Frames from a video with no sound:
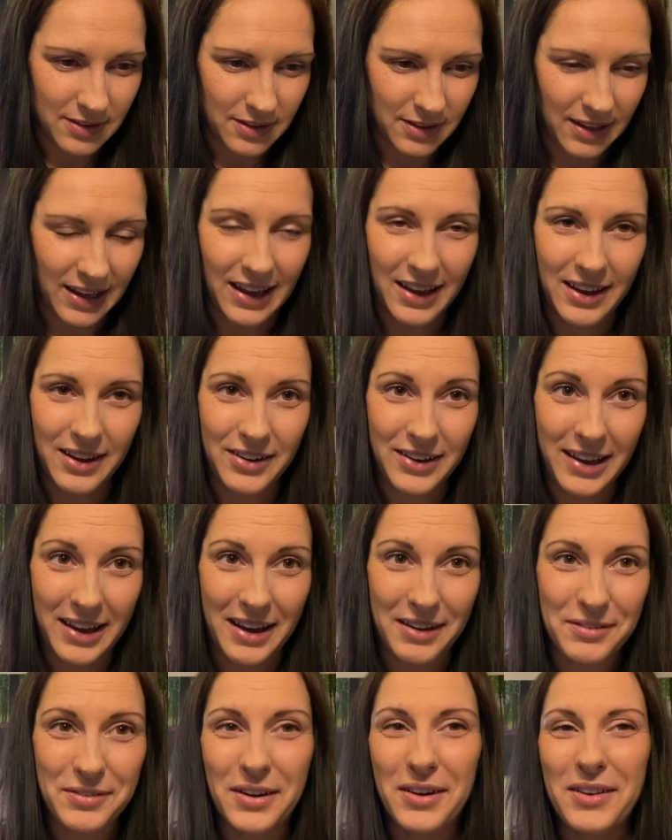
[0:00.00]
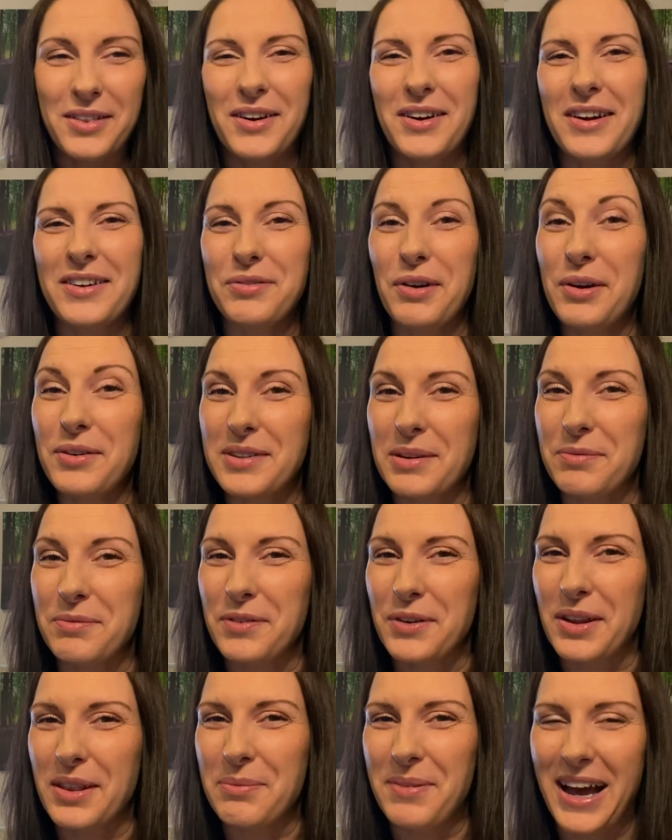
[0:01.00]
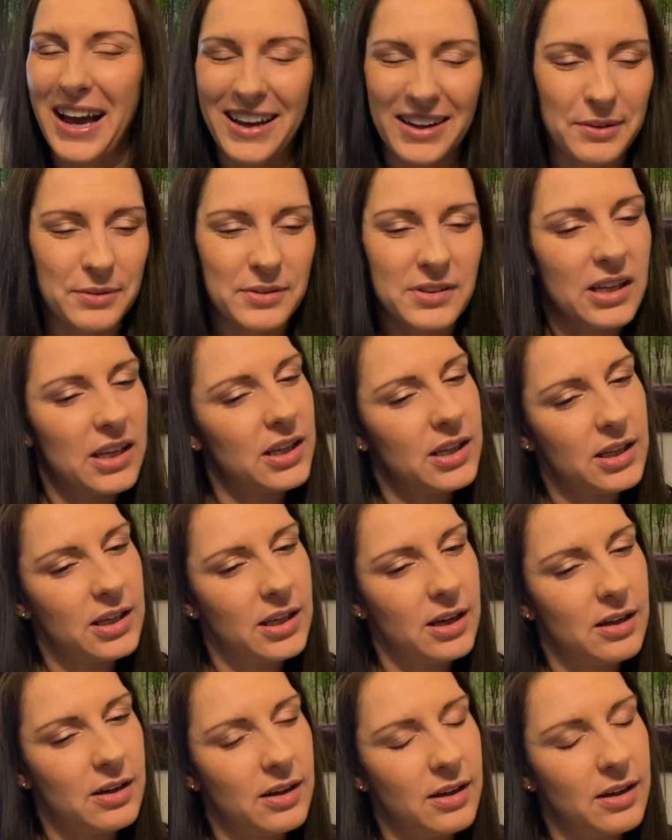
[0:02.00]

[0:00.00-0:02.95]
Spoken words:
Yeah, I have. I thought I wrote something on the back and I was like, yeah, I